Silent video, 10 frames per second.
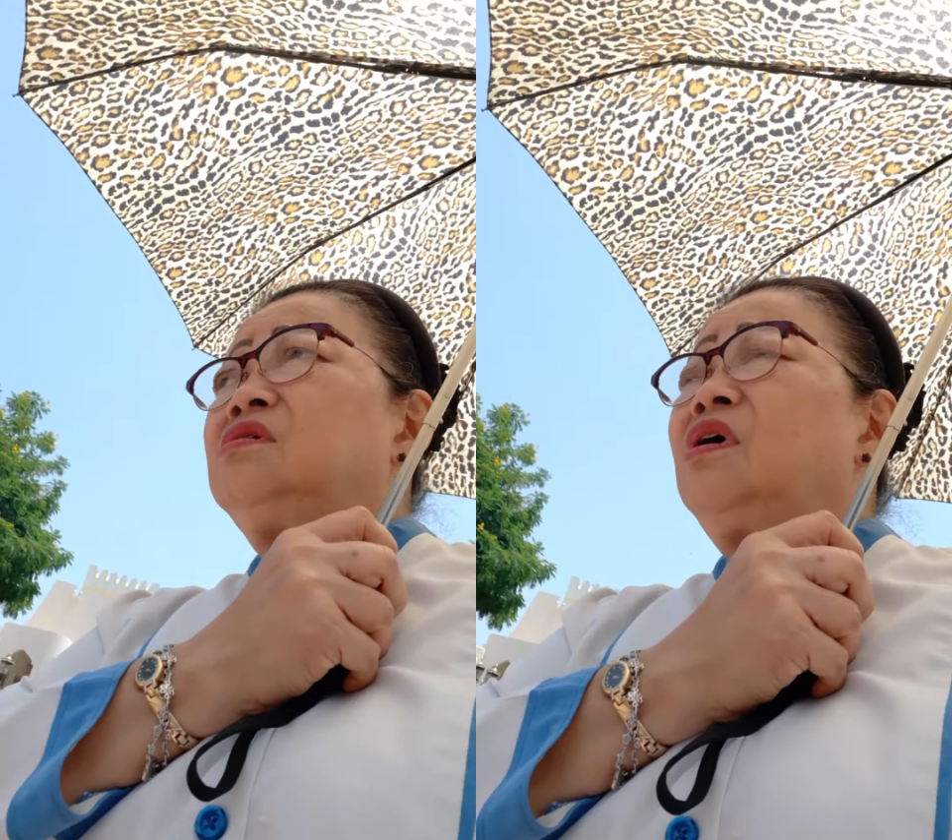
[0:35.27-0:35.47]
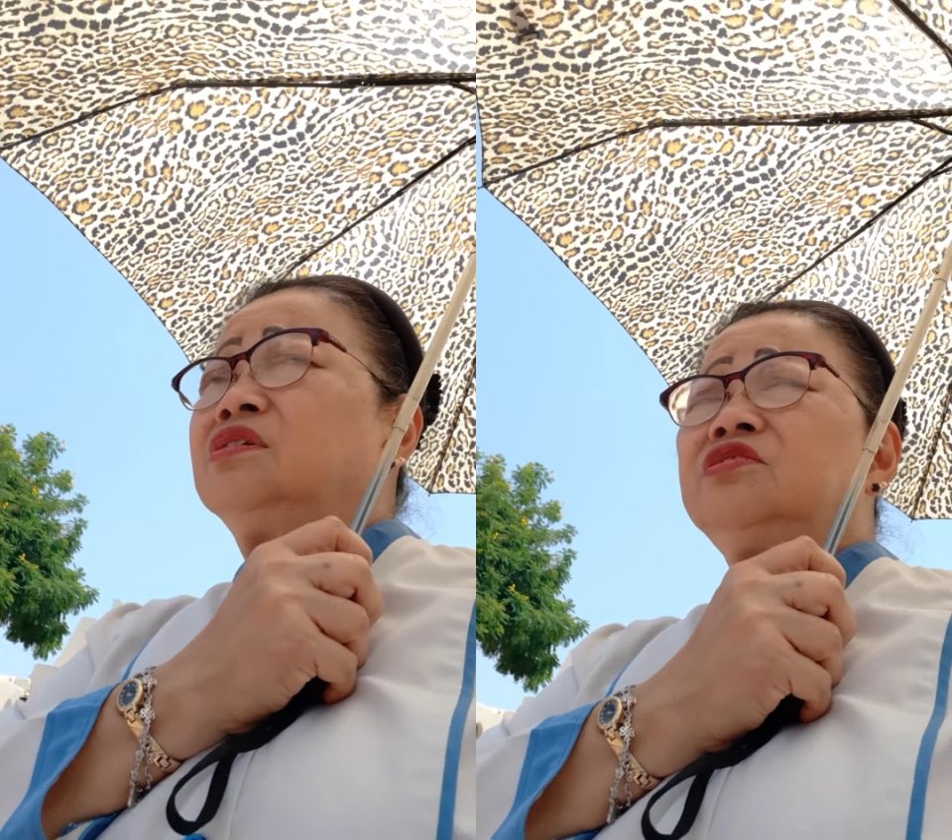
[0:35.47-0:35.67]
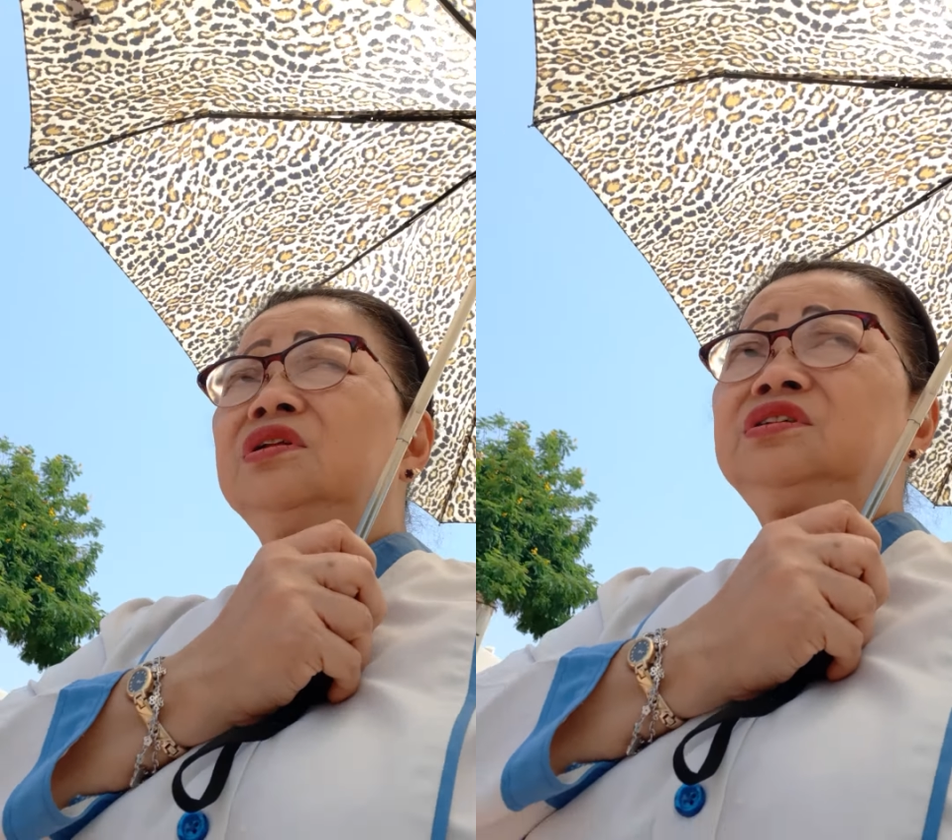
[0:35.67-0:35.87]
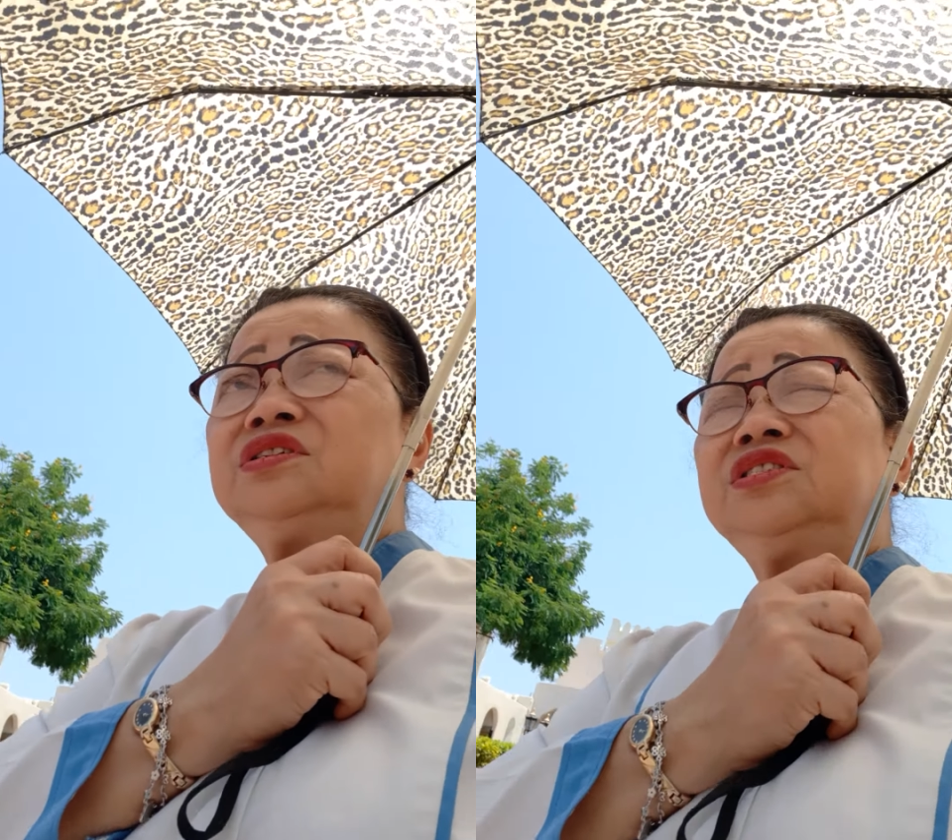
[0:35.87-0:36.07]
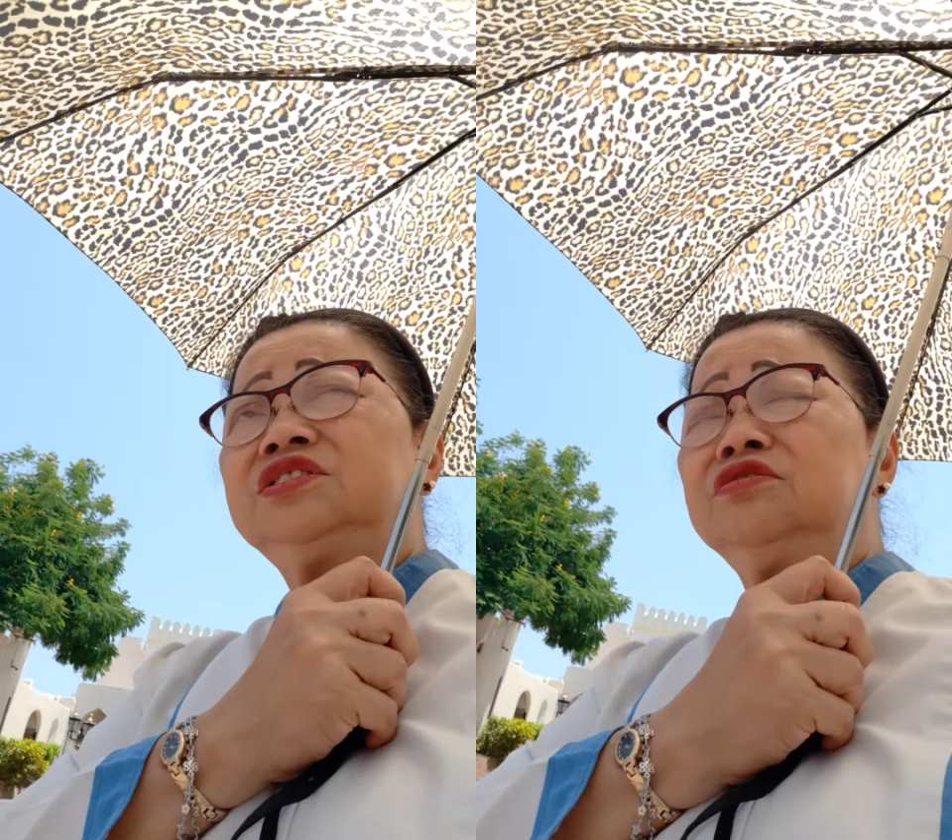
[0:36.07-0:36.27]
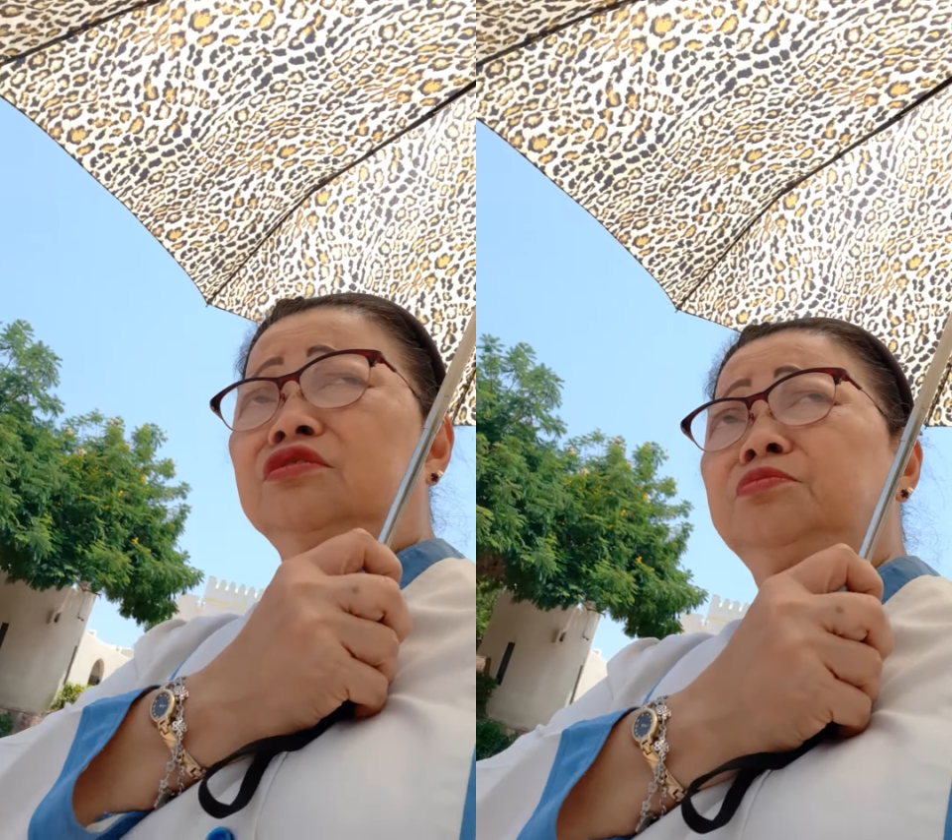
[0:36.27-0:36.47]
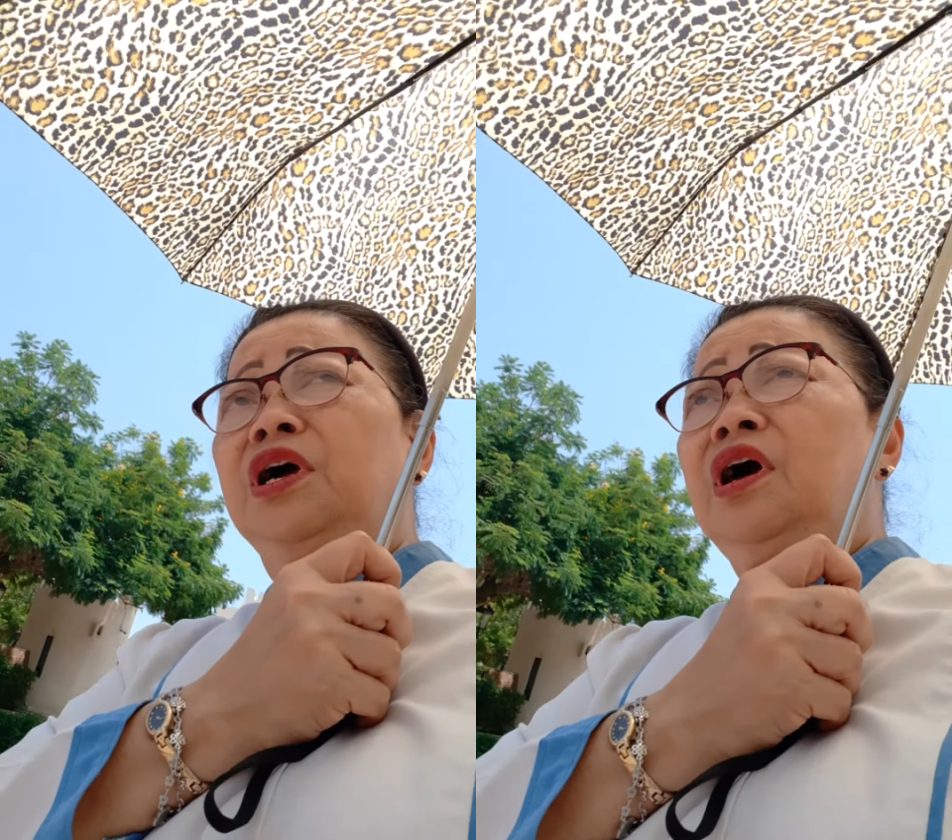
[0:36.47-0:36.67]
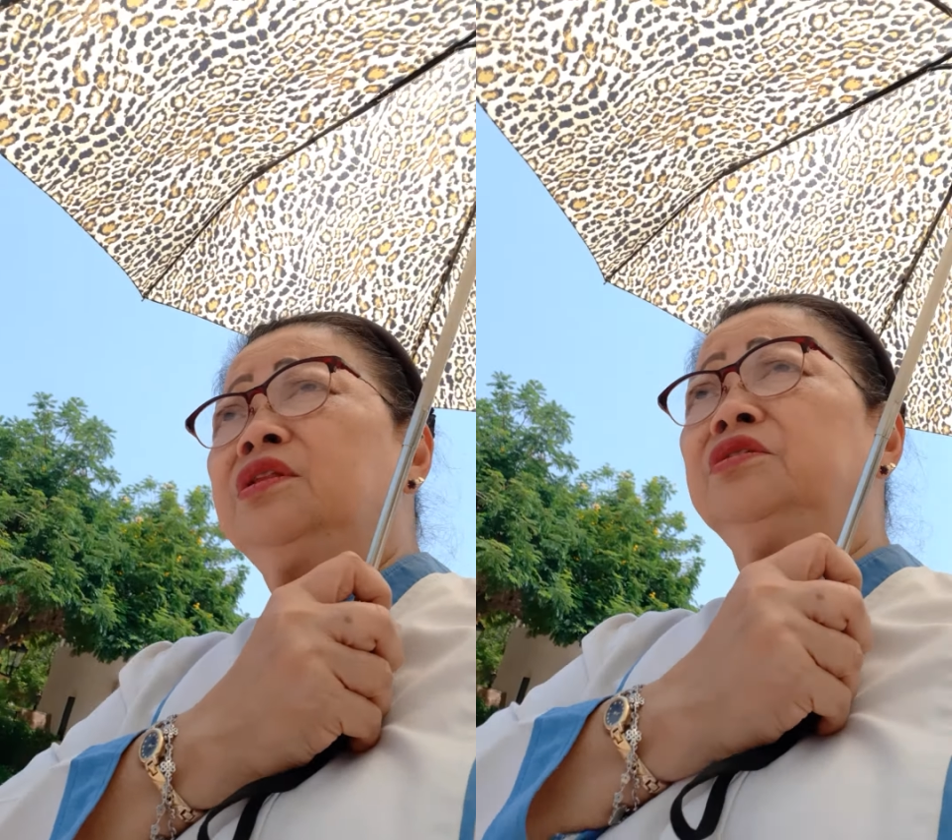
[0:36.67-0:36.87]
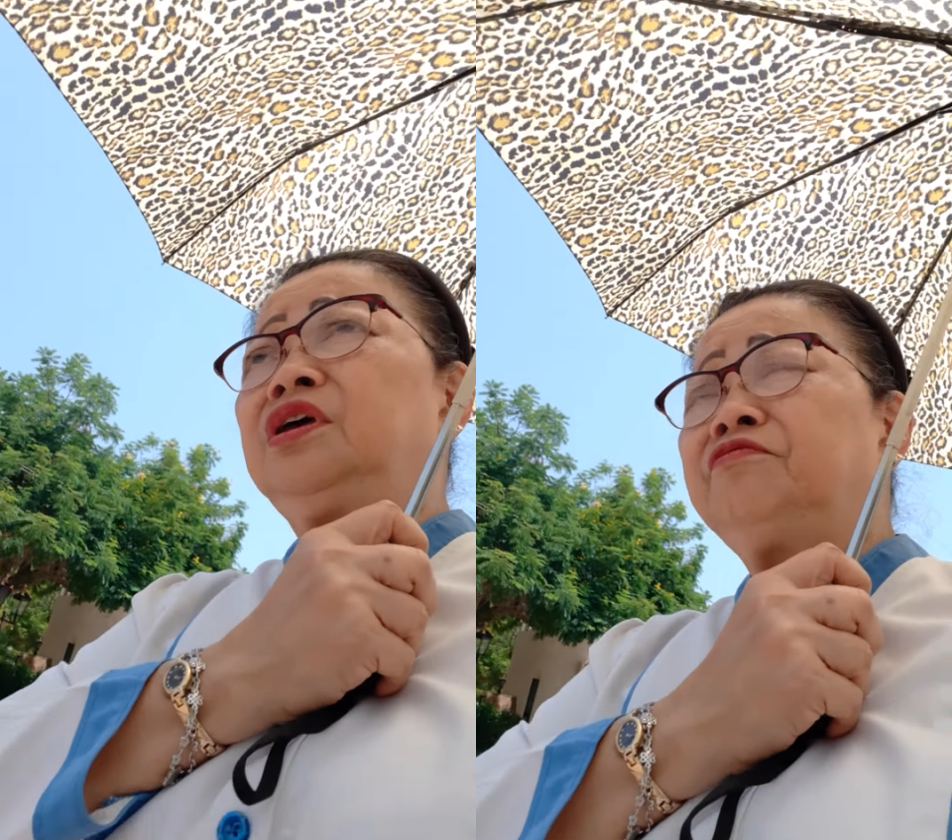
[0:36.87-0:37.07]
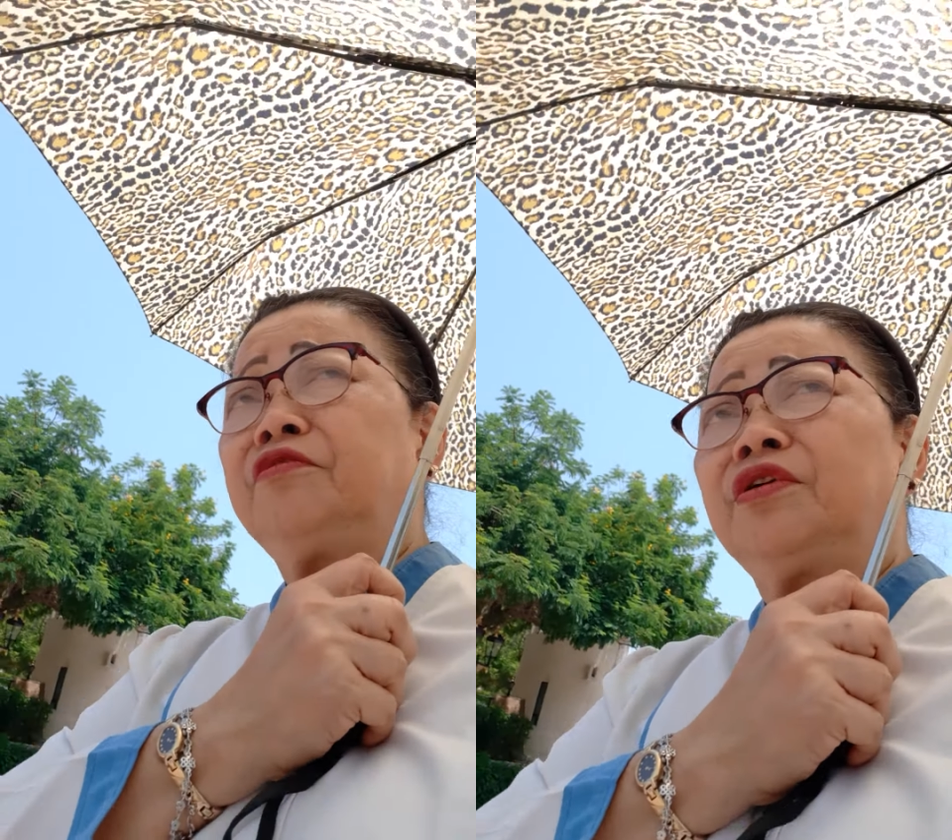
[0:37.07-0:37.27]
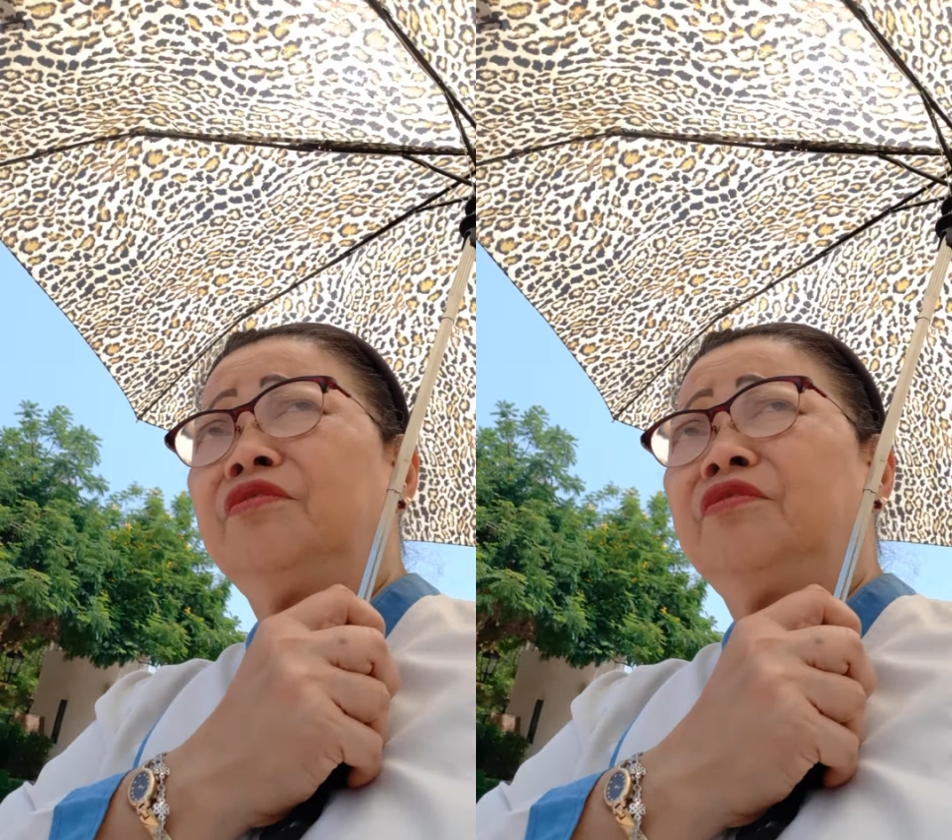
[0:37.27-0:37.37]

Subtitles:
Actually, this is normal holiday for